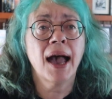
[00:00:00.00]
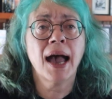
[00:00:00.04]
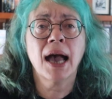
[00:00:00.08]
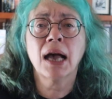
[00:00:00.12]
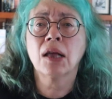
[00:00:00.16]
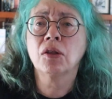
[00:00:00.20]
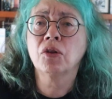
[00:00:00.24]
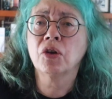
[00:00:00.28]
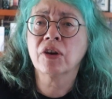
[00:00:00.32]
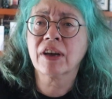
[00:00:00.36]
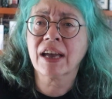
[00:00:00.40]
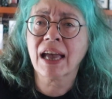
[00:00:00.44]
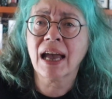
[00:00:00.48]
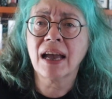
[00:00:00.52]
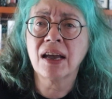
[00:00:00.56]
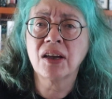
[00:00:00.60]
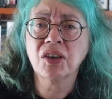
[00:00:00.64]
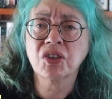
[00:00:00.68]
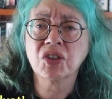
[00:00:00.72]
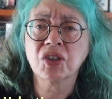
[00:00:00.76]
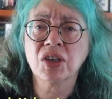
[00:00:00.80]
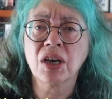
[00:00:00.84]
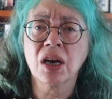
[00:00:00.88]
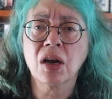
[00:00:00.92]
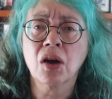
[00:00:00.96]

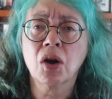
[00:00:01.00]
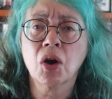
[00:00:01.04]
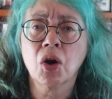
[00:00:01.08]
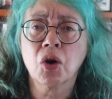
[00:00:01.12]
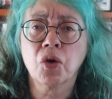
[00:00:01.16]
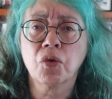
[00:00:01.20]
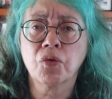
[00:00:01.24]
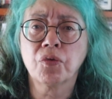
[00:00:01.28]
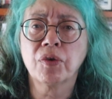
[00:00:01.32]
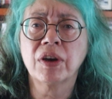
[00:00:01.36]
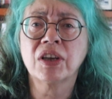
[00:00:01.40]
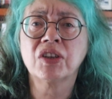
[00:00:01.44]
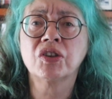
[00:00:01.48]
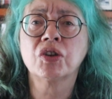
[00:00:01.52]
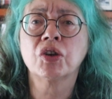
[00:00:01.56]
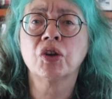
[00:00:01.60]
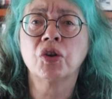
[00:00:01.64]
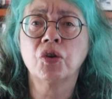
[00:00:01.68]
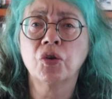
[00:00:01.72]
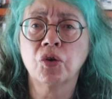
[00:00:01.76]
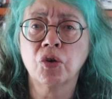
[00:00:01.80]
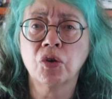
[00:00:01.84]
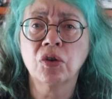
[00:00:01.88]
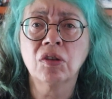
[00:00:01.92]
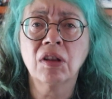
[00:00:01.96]
Alocasia
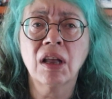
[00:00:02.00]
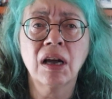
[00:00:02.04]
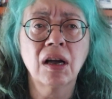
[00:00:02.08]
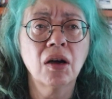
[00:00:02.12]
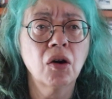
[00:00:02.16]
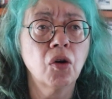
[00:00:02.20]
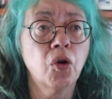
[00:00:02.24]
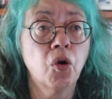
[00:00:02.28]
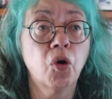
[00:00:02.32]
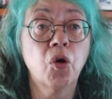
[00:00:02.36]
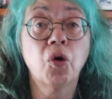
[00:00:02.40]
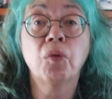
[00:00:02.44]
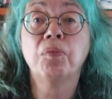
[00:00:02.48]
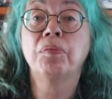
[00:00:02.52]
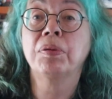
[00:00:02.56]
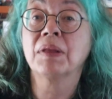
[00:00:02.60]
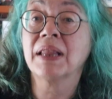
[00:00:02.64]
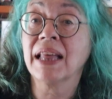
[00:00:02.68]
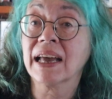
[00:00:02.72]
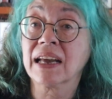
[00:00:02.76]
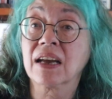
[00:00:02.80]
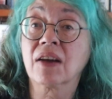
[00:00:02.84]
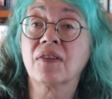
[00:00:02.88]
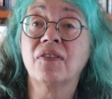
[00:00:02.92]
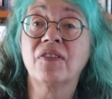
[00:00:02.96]
reginula or
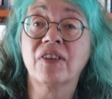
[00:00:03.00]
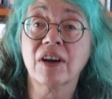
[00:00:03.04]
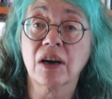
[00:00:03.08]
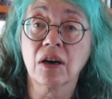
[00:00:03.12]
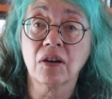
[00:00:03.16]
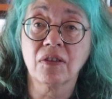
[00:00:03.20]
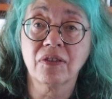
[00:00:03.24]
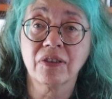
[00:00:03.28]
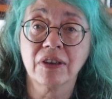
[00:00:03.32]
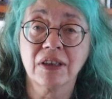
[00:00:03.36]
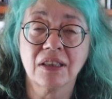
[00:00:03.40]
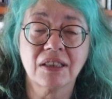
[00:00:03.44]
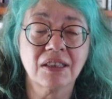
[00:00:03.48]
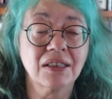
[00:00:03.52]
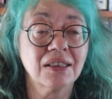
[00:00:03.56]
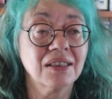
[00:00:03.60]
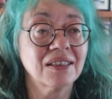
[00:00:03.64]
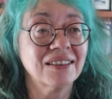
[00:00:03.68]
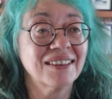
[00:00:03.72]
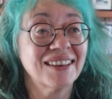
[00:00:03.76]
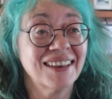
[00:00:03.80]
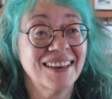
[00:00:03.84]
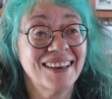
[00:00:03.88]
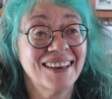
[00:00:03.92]
black velvet.